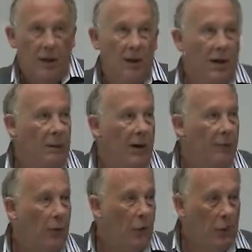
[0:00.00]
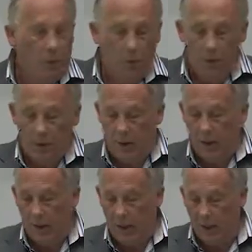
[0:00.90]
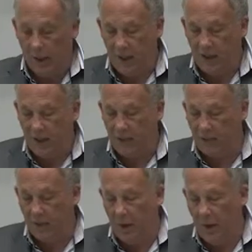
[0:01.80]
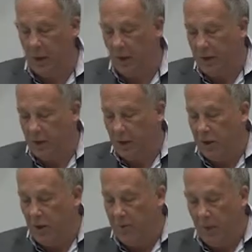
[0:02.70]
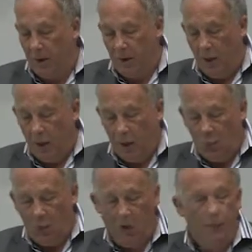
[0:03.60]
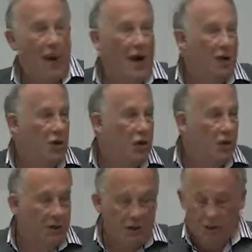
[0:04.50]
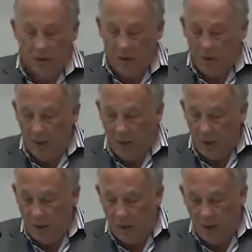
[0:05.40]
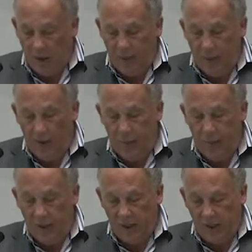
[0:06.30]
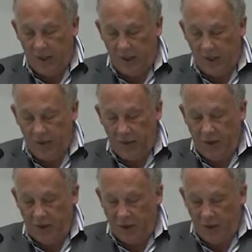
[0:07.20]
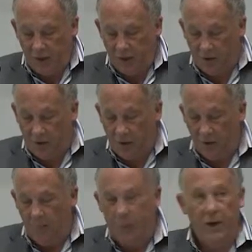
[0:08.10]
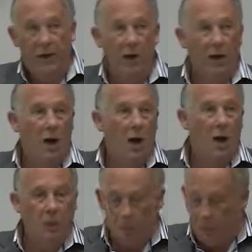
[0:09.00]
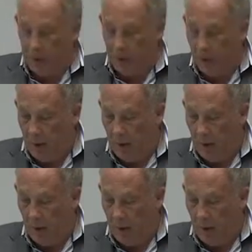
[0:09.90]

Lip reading: and above all, I think I'm really passionate about PhD theses being open